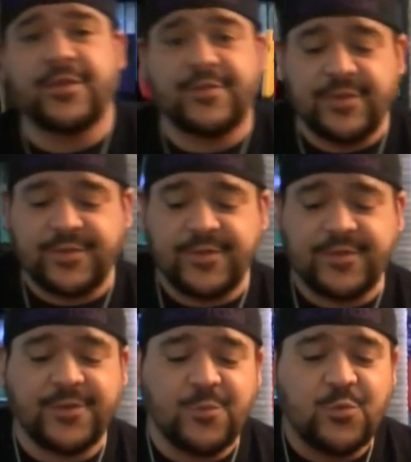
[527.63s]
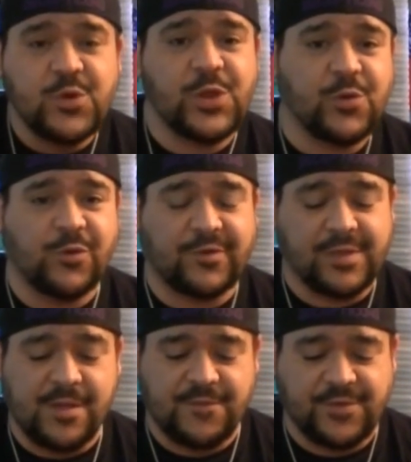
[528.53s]
Because this is some really cool
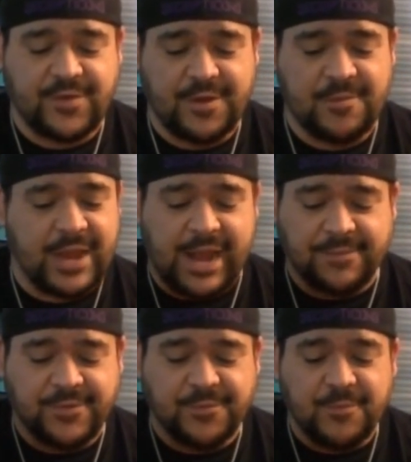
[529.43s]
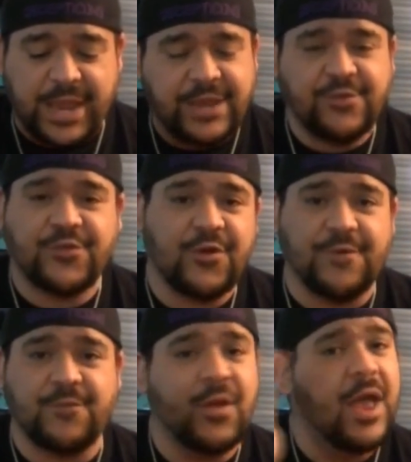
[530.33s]
stuff you're sending me, and I'm just making sure
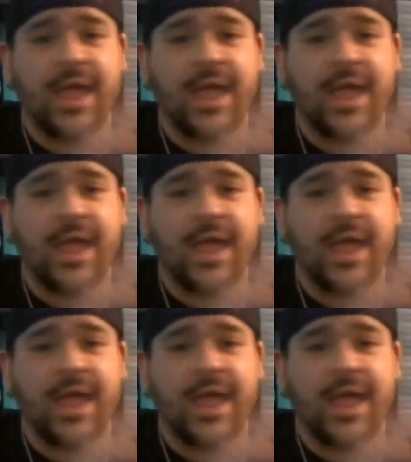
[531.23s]
if you,